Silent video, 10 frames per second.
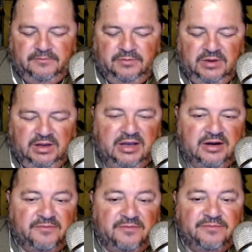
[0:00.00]

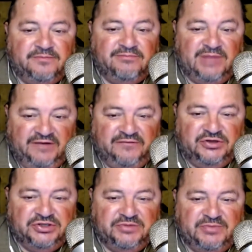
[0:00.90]
And my
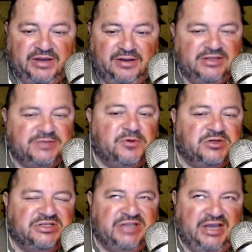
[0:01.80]
version, and this
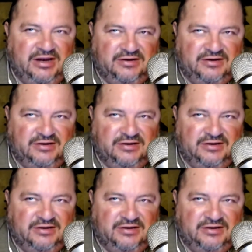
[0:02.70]
person's 8,